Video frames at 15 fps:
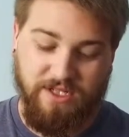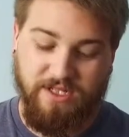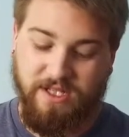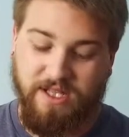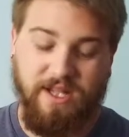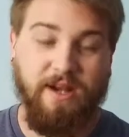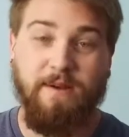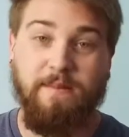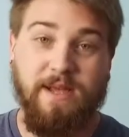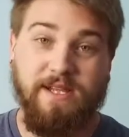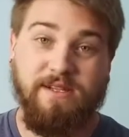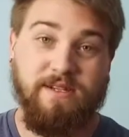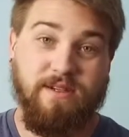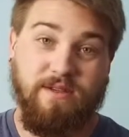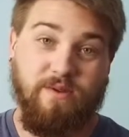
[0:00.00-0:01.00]
they're
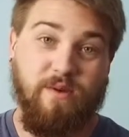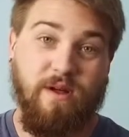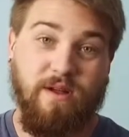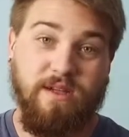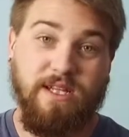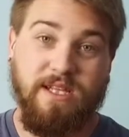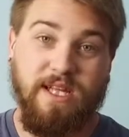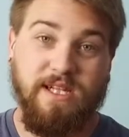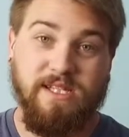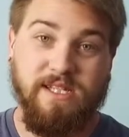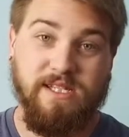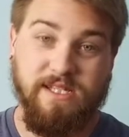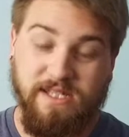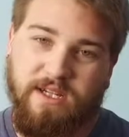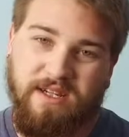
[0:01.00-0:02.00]
amazing quality
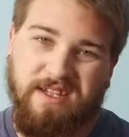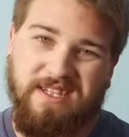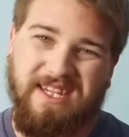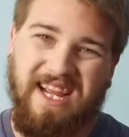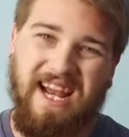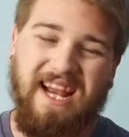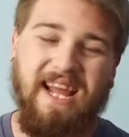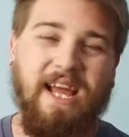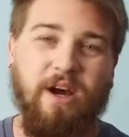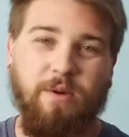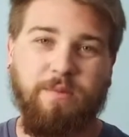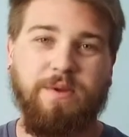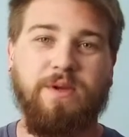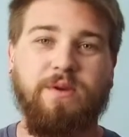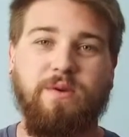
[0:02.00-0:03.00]
lenses. To kind of help
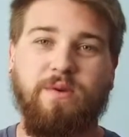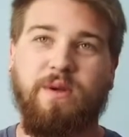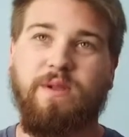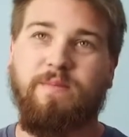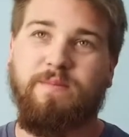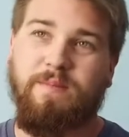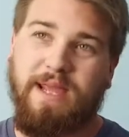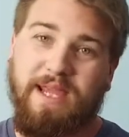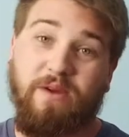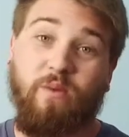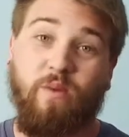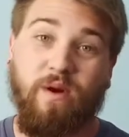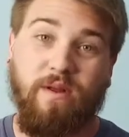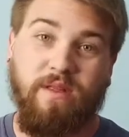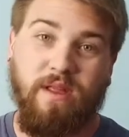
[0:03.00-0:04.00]
you and make it
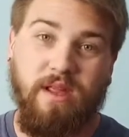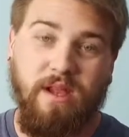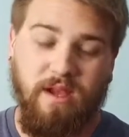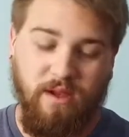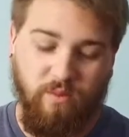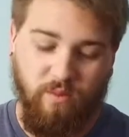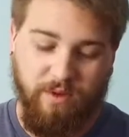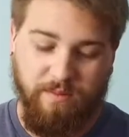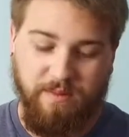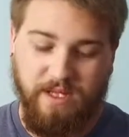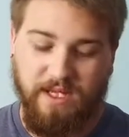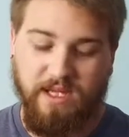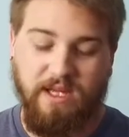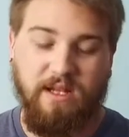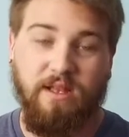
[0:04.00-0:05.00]
worth it would
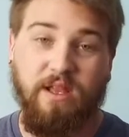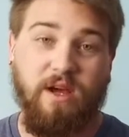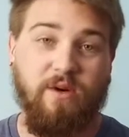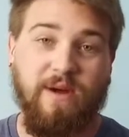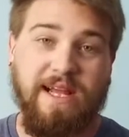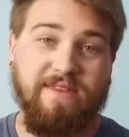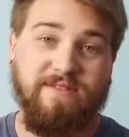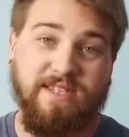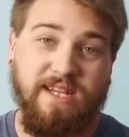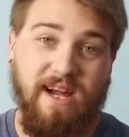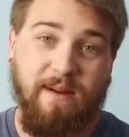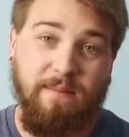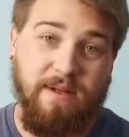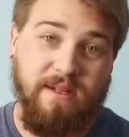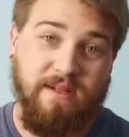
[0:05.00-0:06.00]
be a low
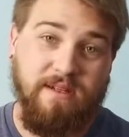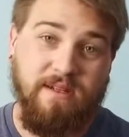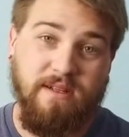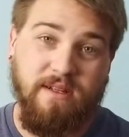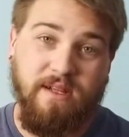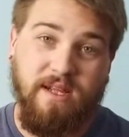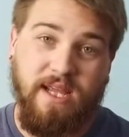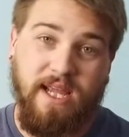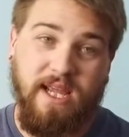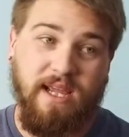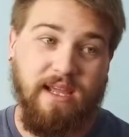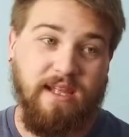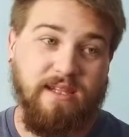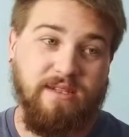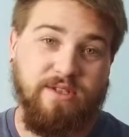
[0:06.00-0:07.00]
f-stop,
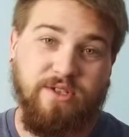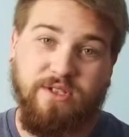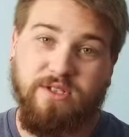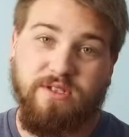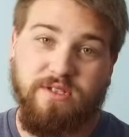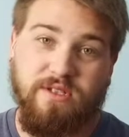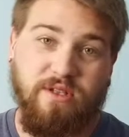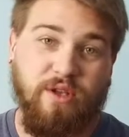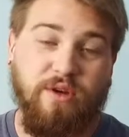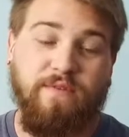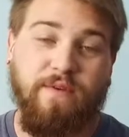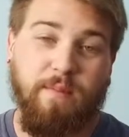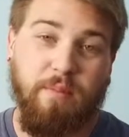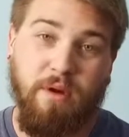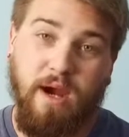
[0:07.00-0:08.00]
and just look for
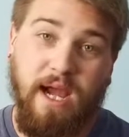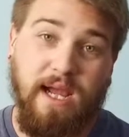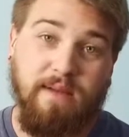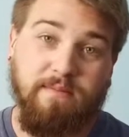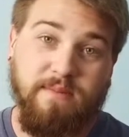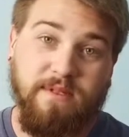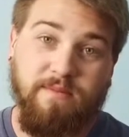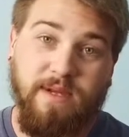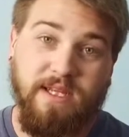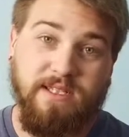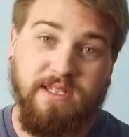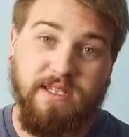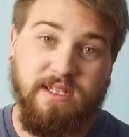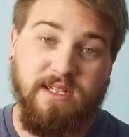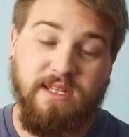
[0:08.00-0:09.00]
primes
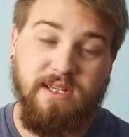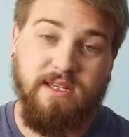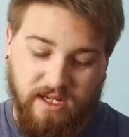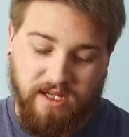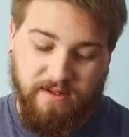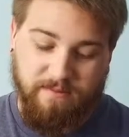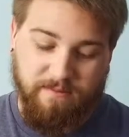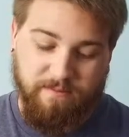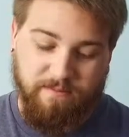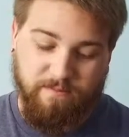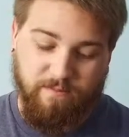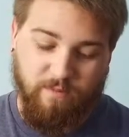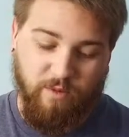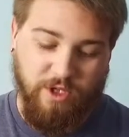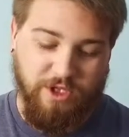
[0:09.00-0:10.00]
basically.
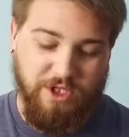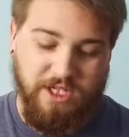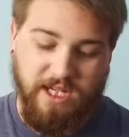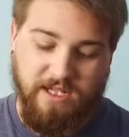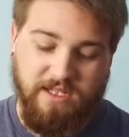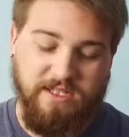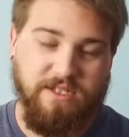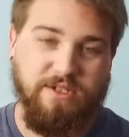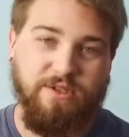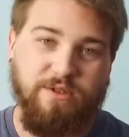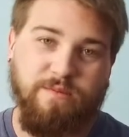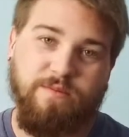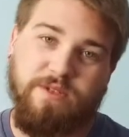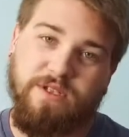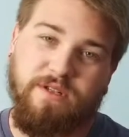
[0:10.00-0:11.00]
Once you get into
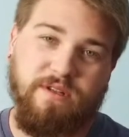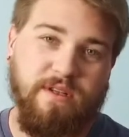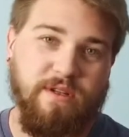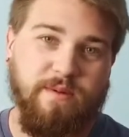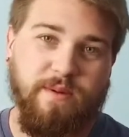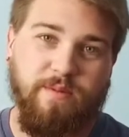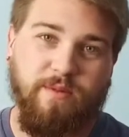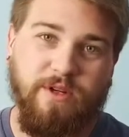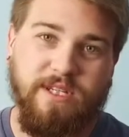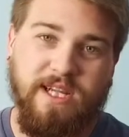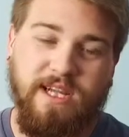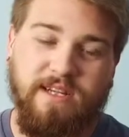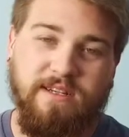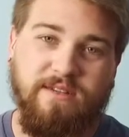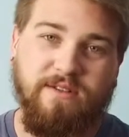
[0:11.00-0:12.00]
zooms, they're a little bit more
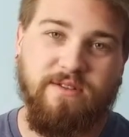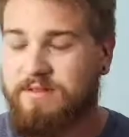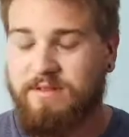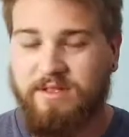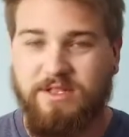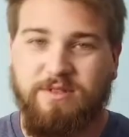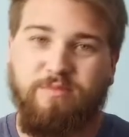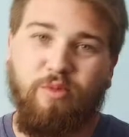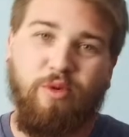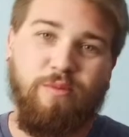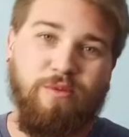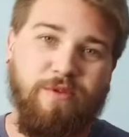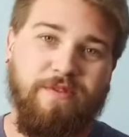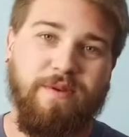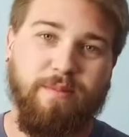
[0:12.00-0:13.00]
technical. Just more
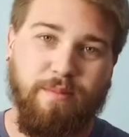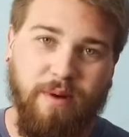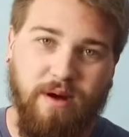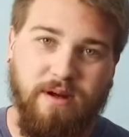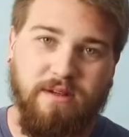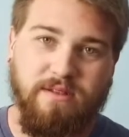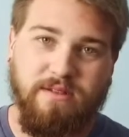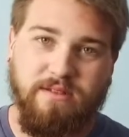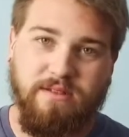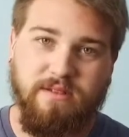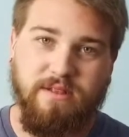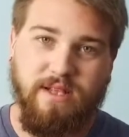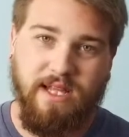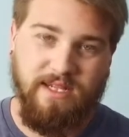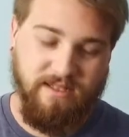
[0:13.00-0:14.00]
moving parts,
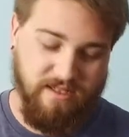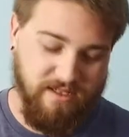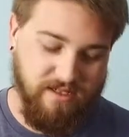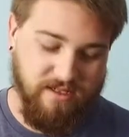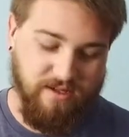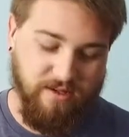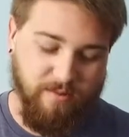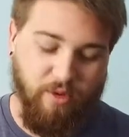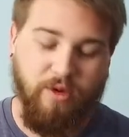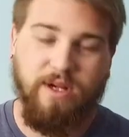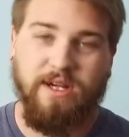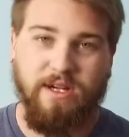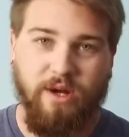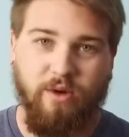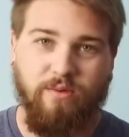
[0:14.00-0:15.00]
less or more can
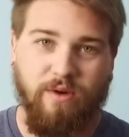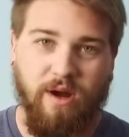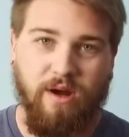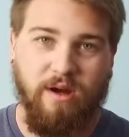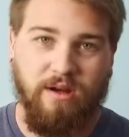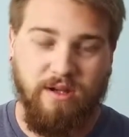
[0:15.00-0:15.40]
go wrong.